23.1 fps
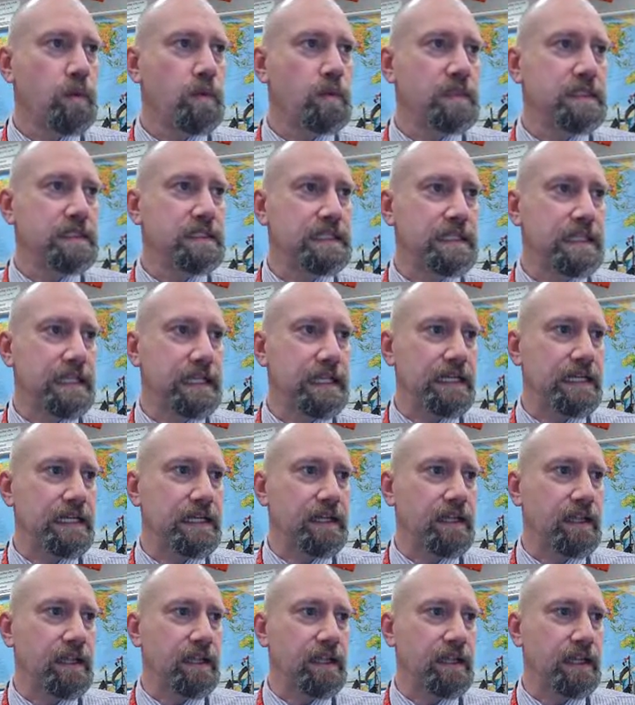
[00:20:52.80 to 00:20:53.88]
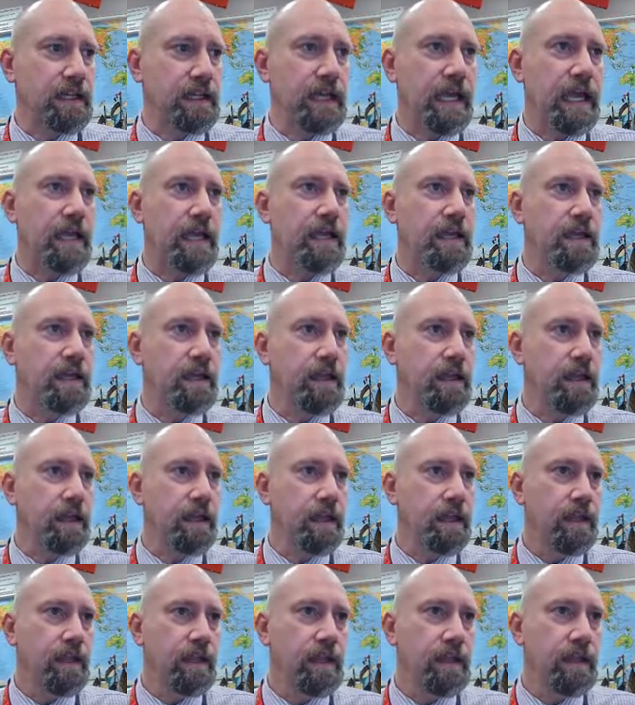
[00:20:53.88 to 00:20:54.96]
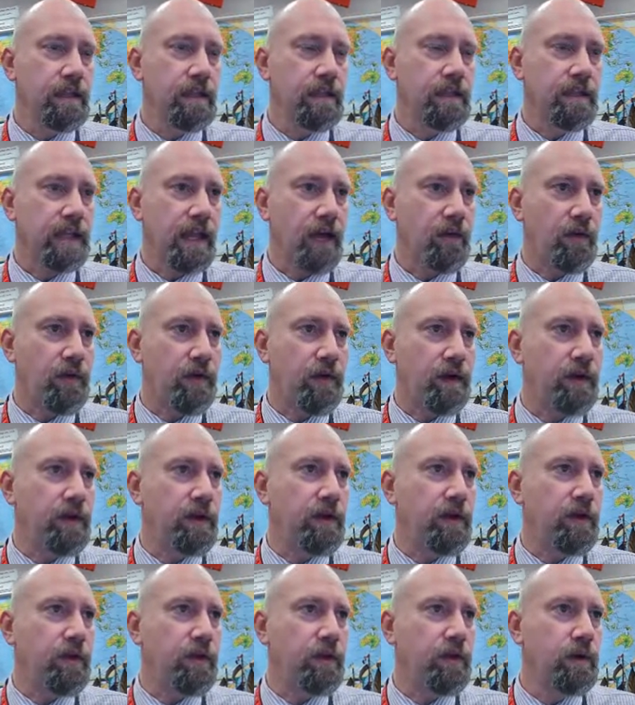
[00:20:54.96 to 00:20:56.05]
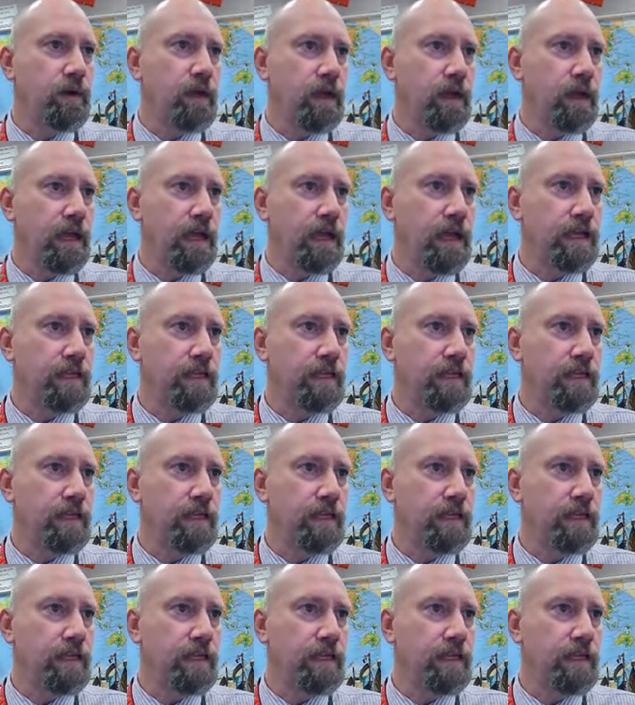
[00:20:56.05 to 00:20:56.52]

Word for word: We will select it all again. Down arrow.